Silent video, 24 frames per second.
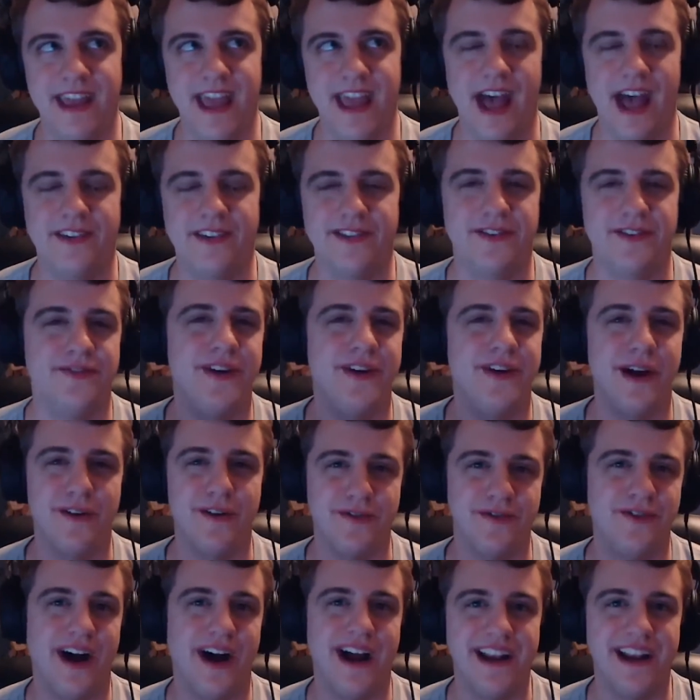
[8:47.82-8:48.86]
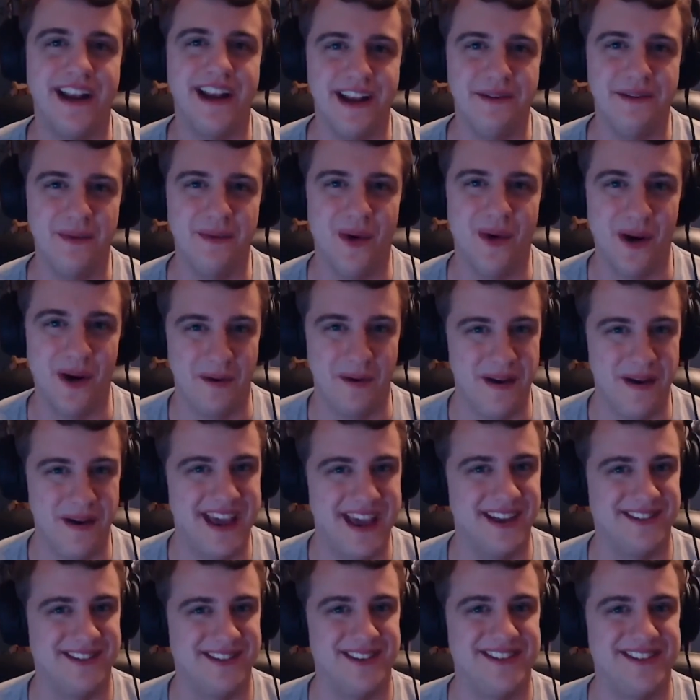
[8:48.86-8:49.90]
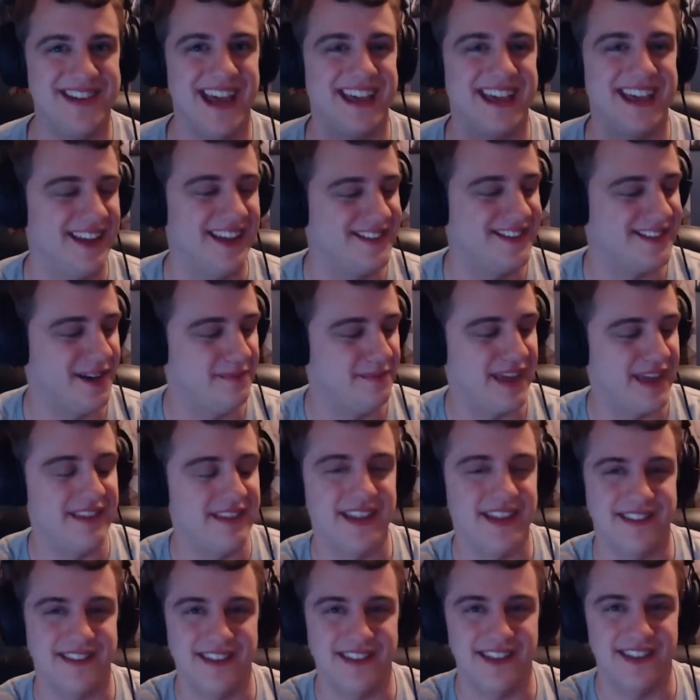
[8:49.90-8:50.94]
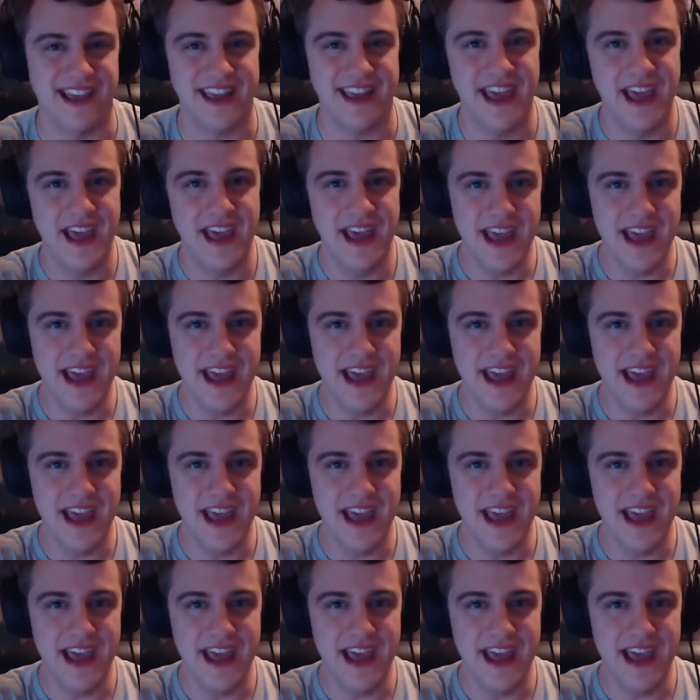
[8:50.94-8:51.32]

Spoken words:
as a fair fight anymore, because you're taking something that's like